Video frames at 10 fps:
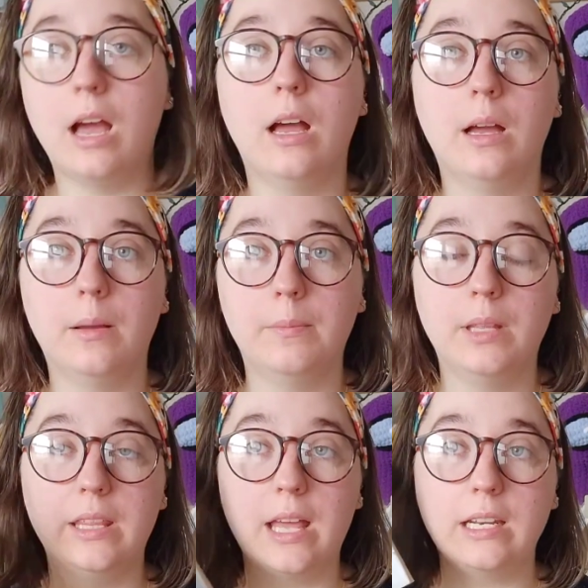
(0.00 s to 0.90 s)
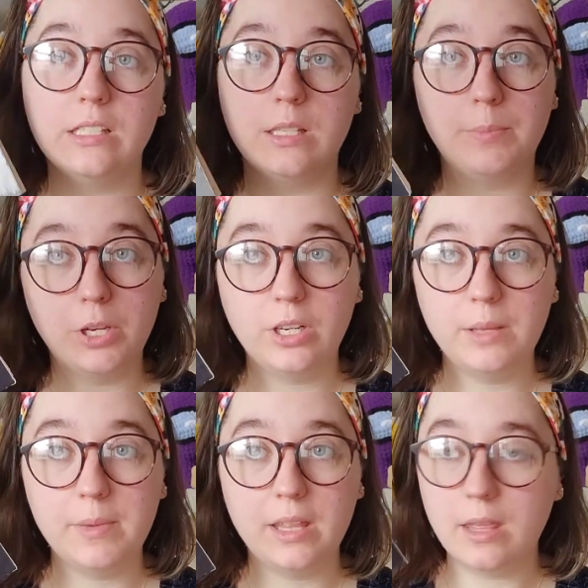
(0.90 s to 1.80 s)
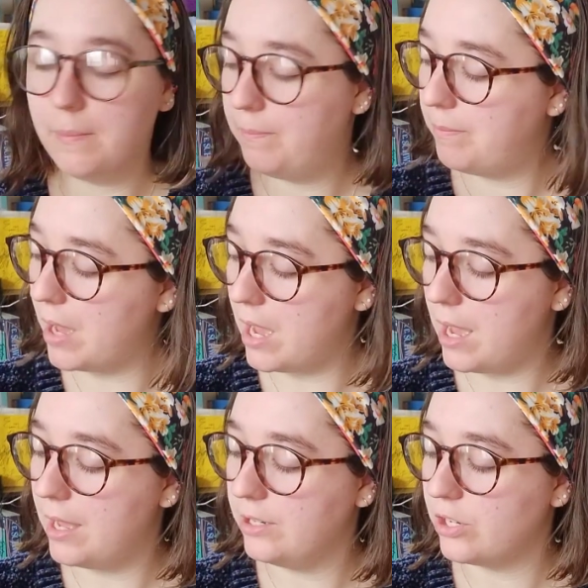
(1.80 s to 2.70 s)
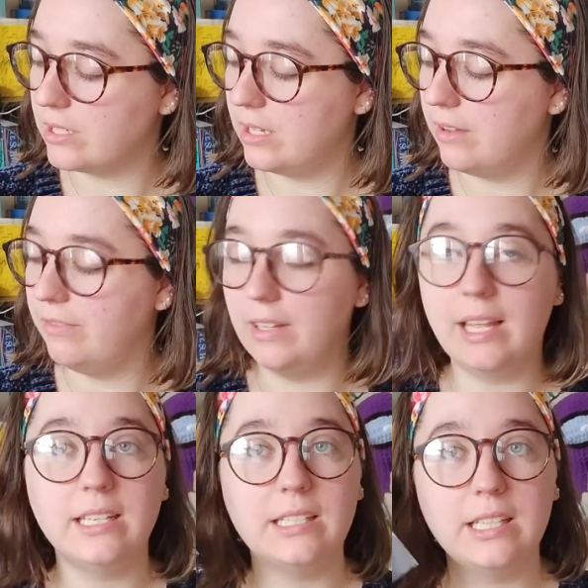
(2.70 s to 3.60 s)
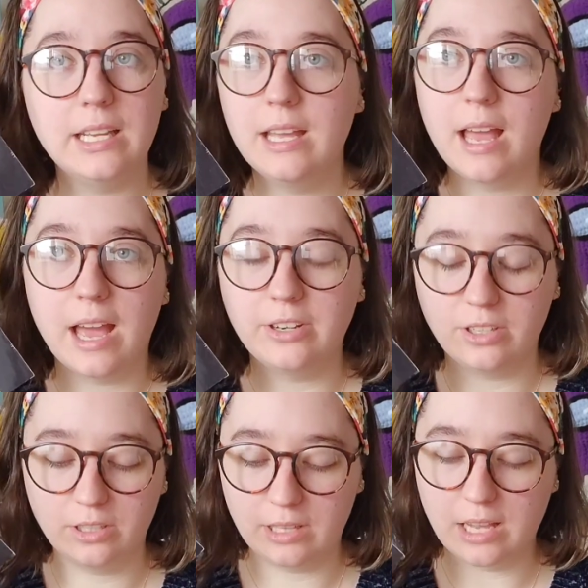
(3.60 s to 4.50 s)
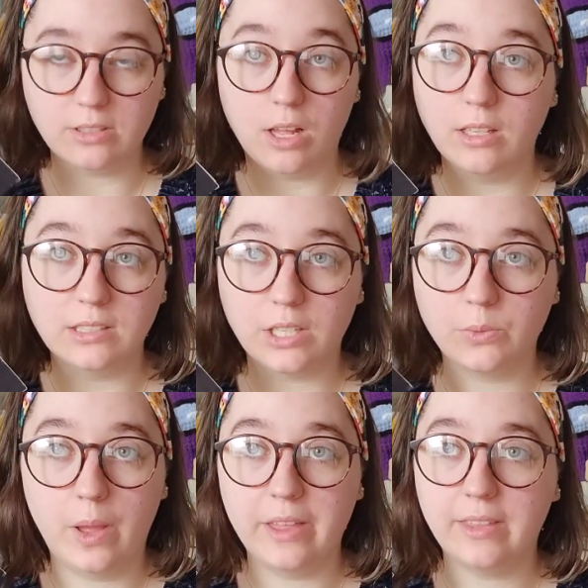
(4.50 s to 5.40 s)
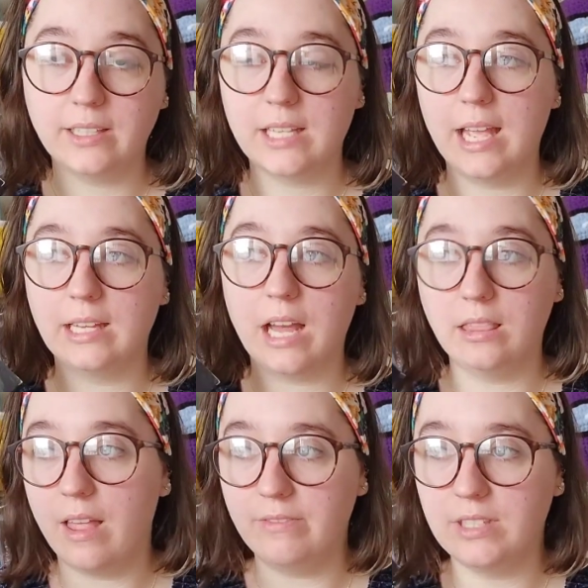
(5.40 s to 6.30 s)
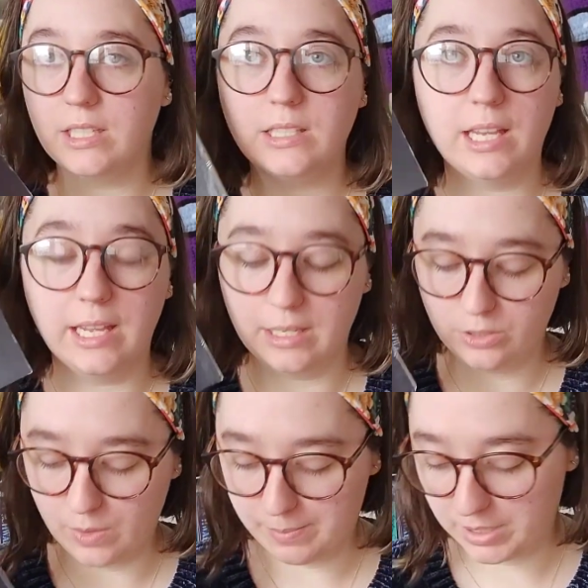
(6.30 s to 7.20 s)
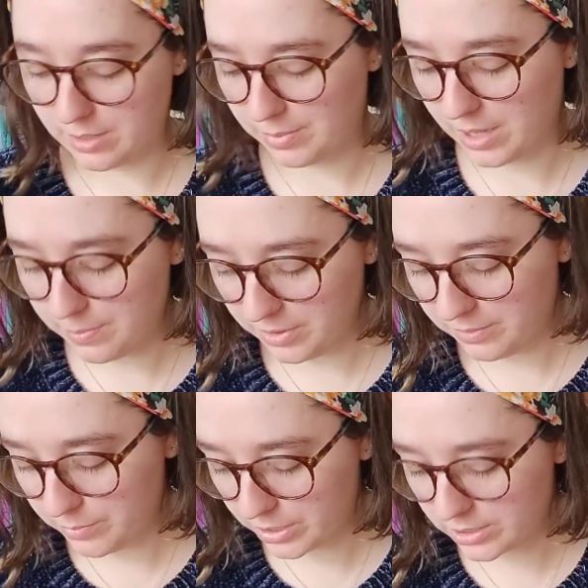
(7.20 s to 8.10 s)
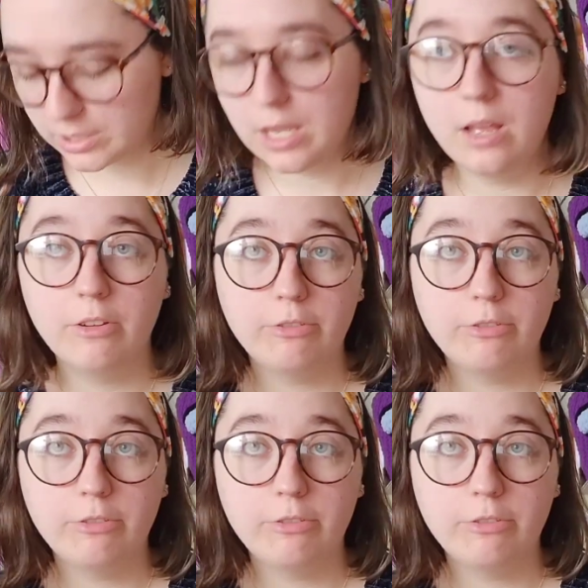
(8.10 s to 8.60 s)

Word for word: Um, and that is The Purity Myth by Jessica Valenti. I took a class all on sexual ethics, and I loved it, and so I picked up a couple of books